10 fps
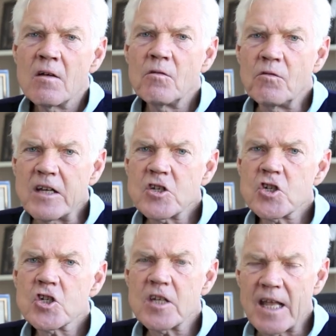
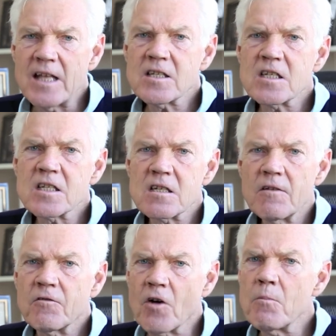which is
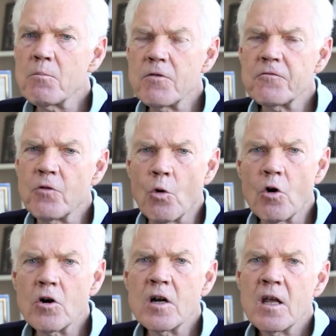from
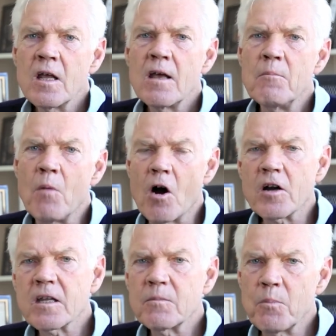before
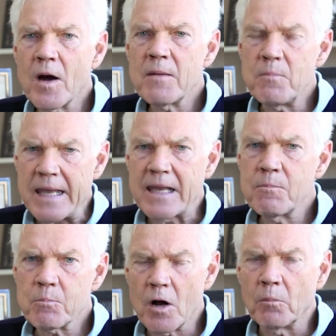marked by big
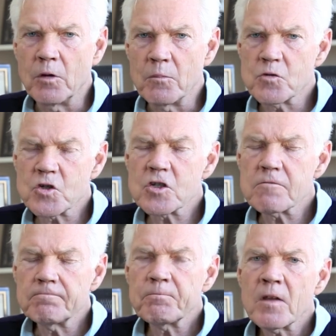problems.
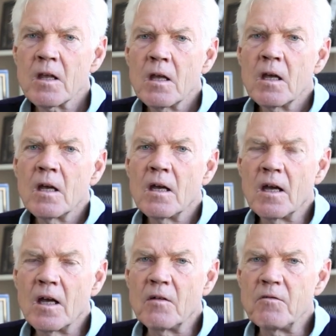
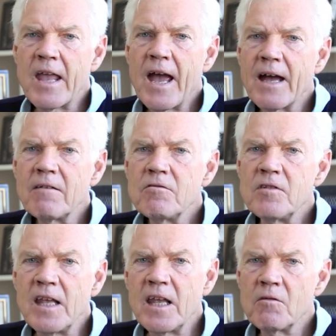We have
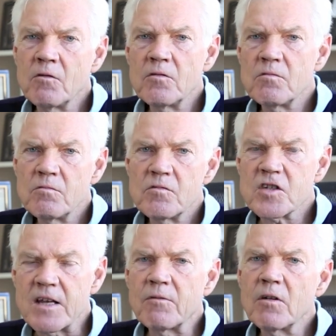the
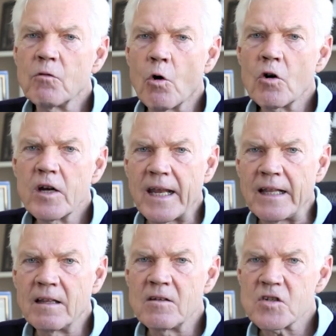civil war
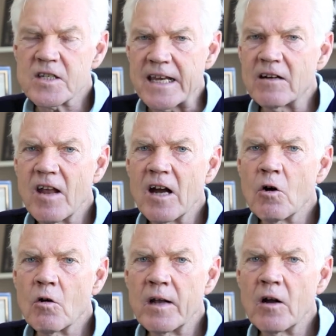in Syria
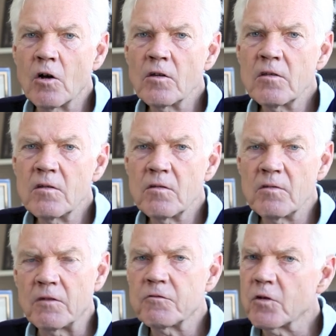going on
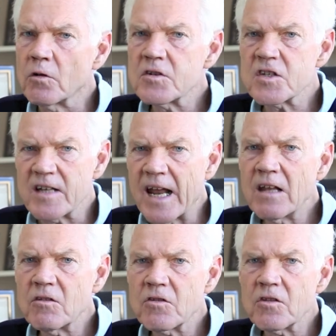with full
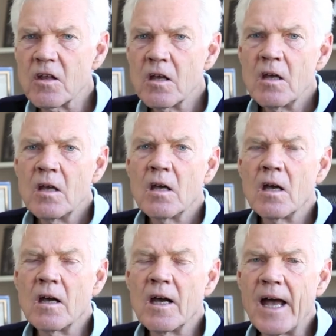strength.
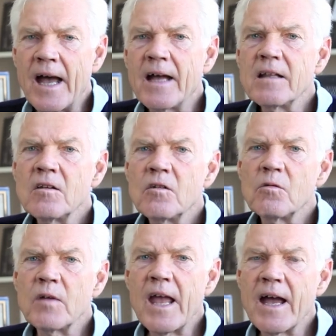And
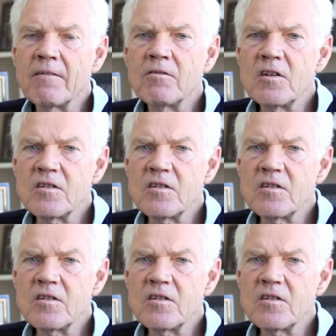we have the